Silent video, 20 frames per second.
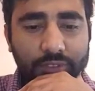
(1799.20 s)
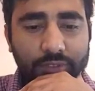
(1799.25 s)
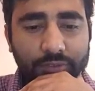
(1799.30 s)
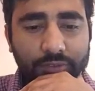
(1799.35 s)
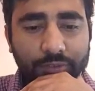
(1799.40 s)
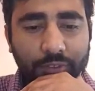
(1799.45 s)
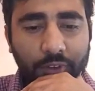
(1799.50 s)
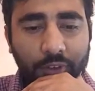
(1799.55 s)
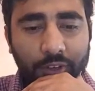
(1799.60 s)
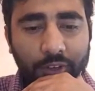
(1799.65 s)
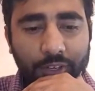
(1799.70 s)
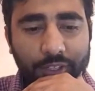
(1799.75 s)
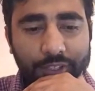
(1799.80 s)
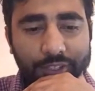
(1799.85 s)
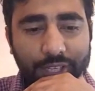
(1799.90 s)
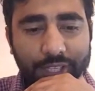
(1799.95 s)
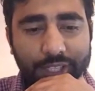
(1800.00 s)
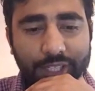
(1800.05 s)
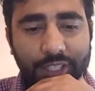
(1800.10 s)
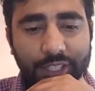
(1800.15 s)
for
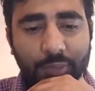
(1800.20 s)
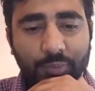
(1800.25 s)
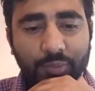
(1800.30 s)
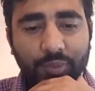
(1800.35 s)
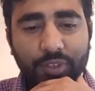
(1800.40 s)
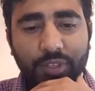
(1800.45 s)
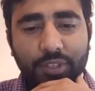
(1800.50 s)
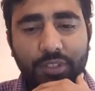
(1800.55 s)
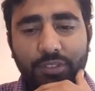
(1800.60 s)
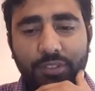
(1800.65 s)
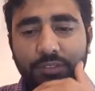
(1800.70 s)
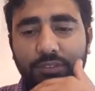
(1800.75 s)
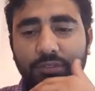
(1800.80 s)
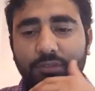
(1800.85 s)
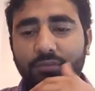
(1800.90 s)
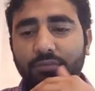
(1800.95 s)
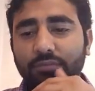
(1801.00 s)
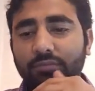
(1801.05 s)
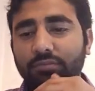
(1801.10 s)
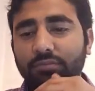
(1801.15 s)
checking the uh,
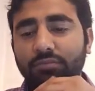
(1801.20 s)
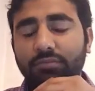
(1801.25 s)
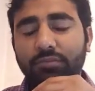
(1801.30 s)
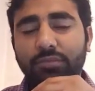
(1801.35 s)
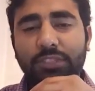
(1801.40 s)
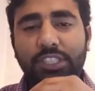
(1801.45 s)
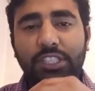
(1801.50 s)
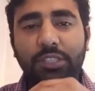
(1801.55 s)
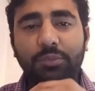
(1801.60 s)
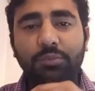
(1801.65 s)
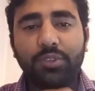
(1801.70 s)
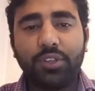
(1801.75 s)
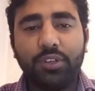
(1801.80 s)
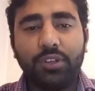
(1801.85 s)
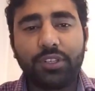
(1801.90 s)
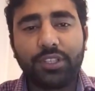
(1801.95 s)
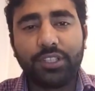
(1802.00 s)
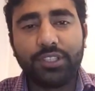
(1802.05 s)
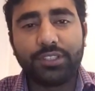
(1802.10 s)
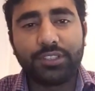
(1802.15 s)
team
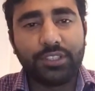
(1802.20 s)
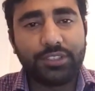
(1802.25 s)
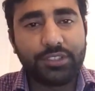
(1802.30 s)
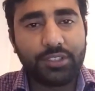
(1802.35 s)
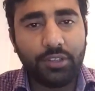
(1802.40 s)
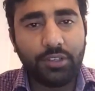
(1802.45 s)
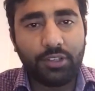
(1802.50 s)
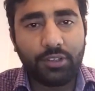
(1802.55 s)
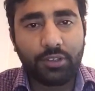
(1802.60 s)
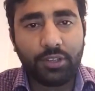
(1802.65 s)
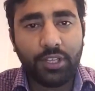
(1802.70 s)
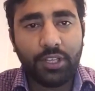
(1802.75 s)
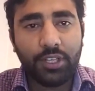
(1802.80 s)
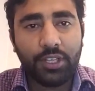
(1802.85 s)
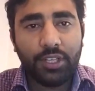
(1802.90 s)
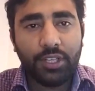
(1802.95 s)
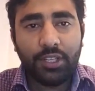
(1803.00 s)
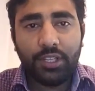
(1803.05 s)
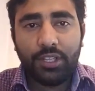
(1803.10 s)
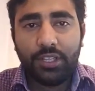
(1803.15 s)
progress, it's all
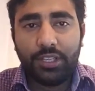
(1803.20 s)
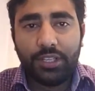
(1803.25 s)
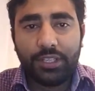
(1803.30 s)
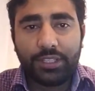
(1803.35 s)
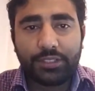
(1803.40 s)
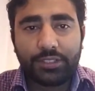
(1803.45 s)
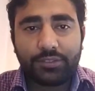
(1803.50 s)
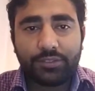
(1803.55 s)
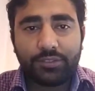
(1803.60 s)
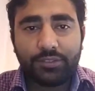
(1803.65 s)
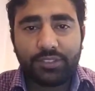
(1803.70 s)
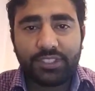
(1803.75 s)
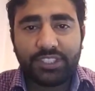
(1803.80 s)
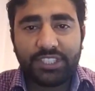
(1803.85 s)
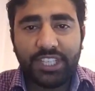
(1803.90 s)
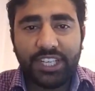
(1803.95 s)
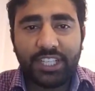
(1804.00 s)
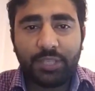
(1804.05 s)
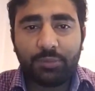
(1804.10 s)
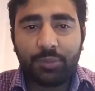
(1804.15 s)
like
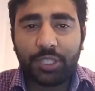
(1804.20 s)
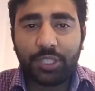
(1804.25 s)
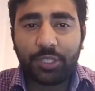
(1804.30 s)
setting up the